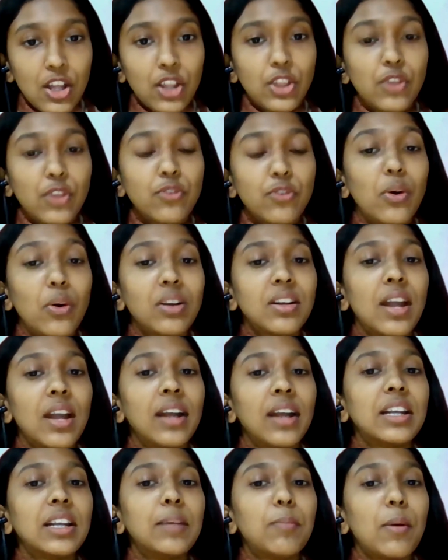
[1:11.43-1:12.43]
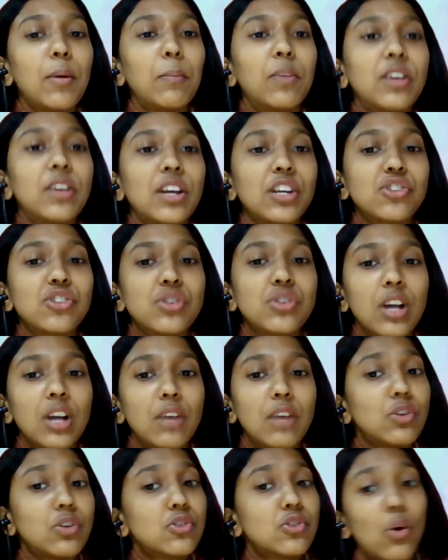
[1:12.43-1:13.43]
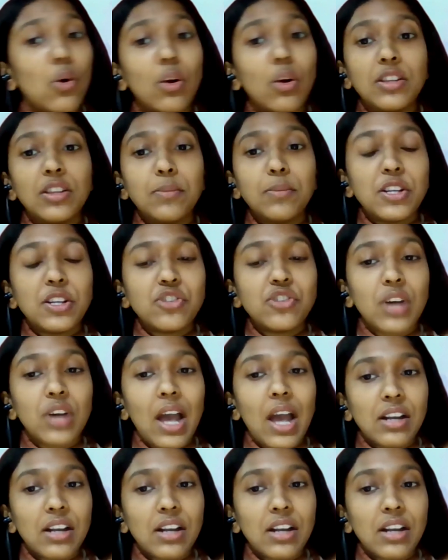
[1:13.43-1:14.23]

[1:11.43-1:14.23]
The fortnightly publication covers all the major